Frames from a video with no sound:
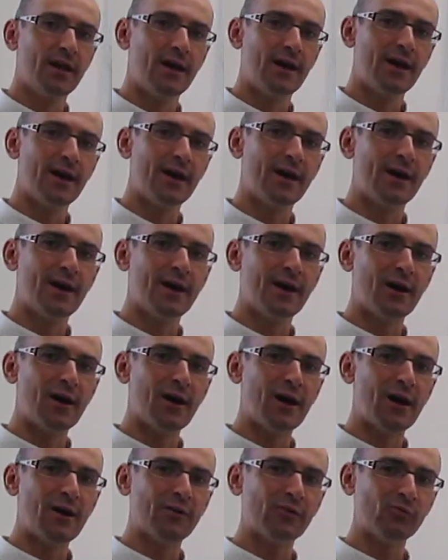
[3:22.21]
uh,
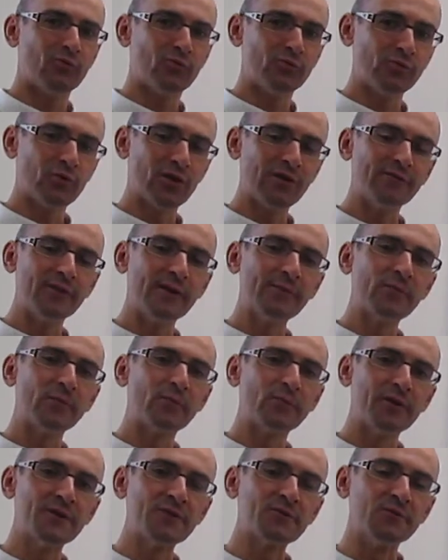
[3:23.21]
uh, total vapor
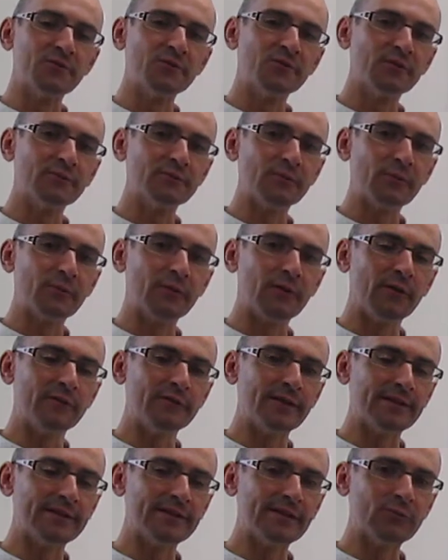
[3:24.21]
pressure on, top of
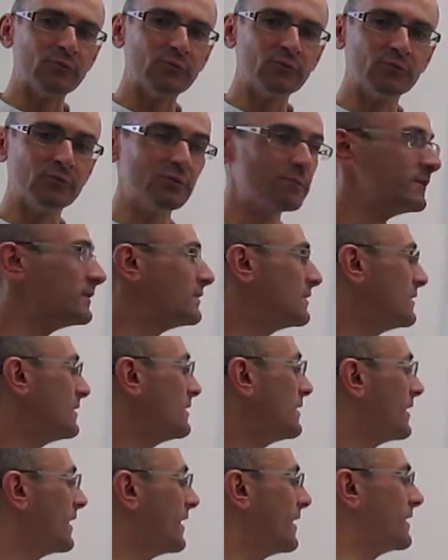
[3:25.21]
that liquid would
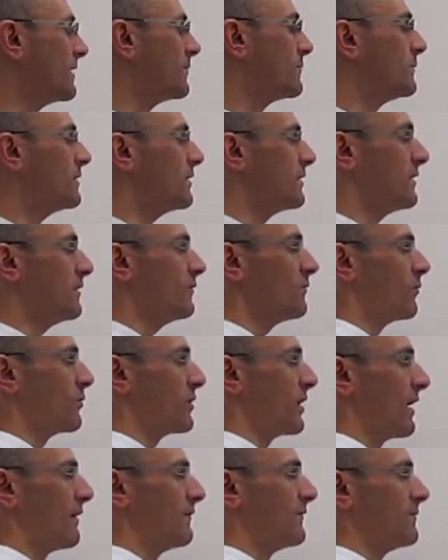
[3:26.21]
be A and B when we
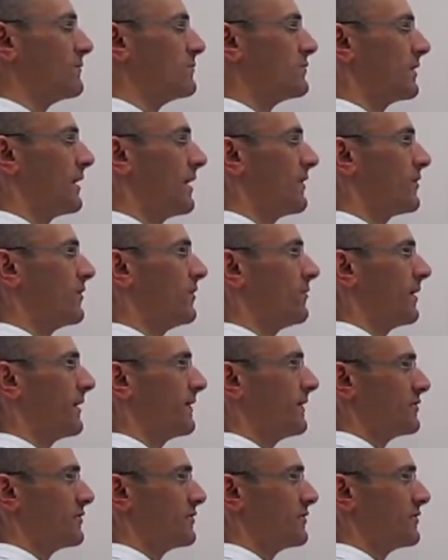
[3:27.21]
have them together, right?